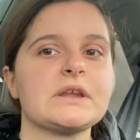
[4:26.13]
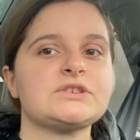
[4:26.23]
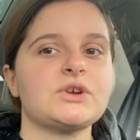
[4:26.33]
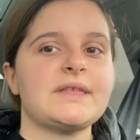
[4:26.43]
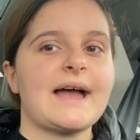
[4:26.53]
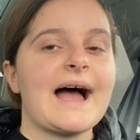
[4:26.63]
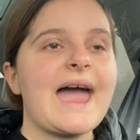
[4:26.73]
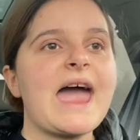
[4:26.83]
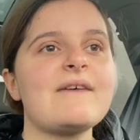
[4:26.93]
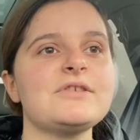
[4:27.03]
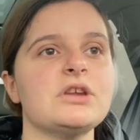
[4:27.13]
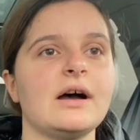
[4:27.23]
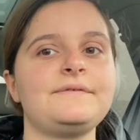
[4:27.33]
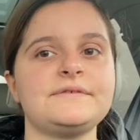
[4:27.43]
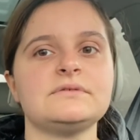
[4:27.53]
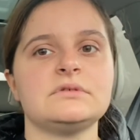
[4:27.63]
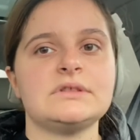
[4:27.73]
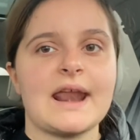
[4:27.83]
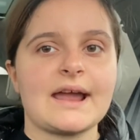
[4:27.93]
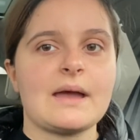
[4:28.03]
so that I have enough
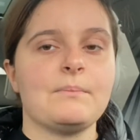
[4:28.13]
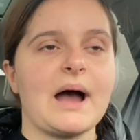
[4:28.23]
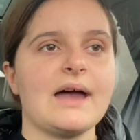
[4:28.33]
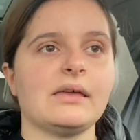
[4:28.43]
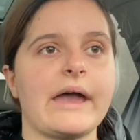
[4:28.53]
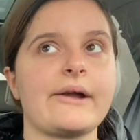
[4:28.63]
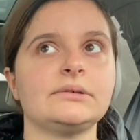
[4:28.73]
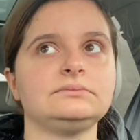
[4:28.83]
that I can buy like